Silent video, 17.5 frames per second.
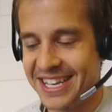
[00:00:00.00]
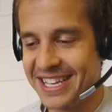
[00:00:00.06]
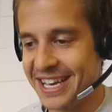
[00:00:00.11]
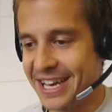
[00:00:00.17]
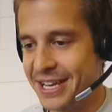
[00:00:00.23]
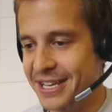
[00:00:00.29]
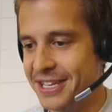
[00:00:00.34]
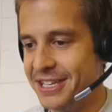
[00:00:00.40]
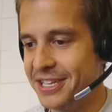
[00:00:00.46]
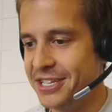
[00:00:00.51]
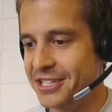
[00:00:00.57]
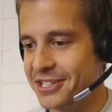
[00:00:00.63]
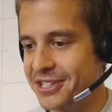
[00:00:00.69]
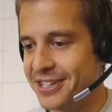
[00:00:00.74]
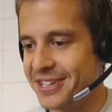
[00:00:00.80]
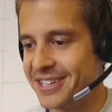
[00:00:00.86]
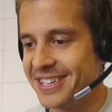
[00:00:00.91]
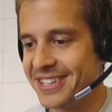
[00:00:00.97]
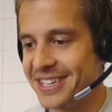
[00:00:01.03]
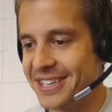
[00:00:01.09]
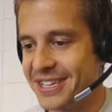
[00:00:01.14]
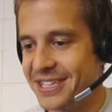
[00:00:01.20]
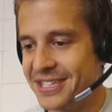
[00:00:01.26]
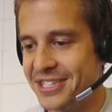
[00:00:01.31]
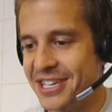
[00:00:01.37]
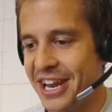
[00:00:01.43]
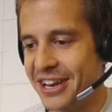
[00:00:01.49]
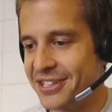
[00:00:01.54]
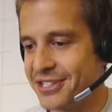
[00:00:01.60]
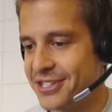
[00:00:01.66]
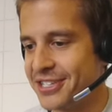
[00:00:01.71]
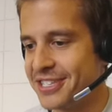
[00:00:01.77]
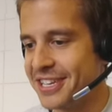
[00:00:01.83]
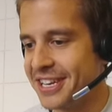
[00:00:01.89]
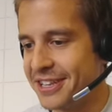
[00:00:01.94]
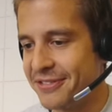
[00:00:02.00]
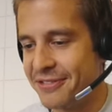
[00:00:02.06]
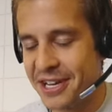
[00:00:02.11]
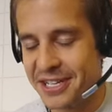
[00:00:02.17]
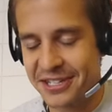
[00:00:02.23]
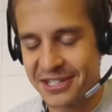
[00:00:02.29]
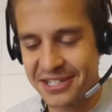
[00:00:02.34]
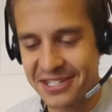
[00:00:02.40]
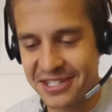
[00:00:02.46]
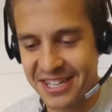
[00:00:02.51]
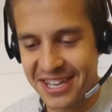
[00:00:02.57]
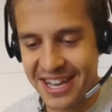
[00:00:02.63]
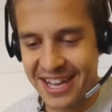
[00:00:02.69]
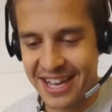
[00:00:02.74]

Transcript: yeah his uh, challenges and adventures.